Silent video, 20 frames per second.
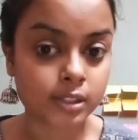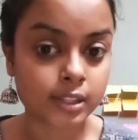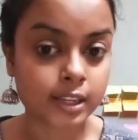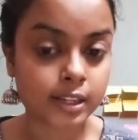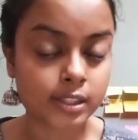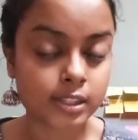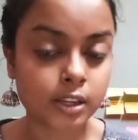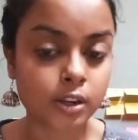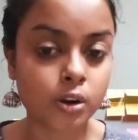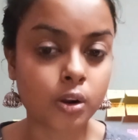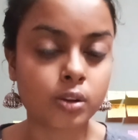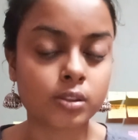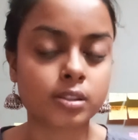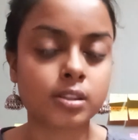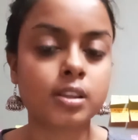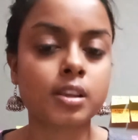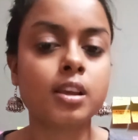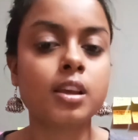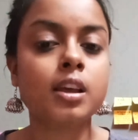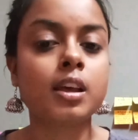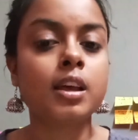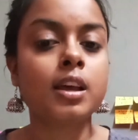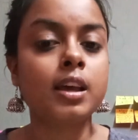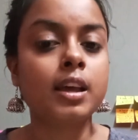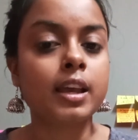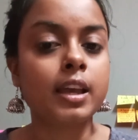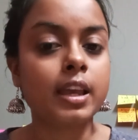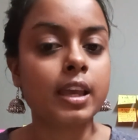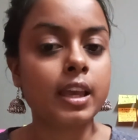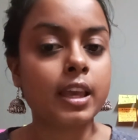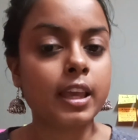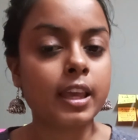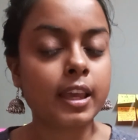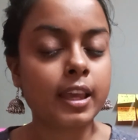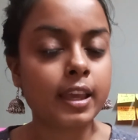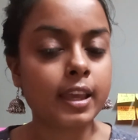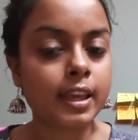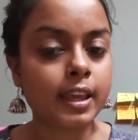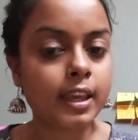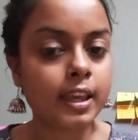there is a clause,
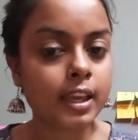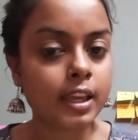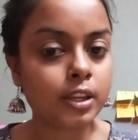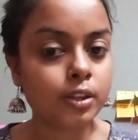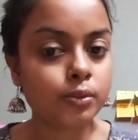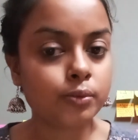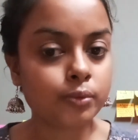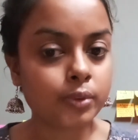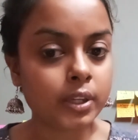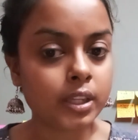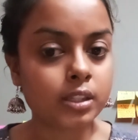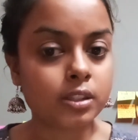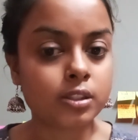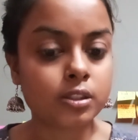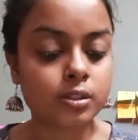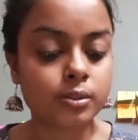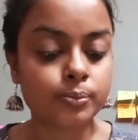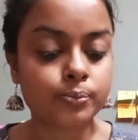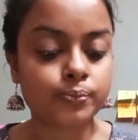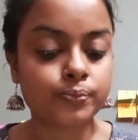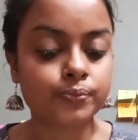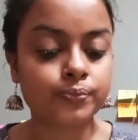in which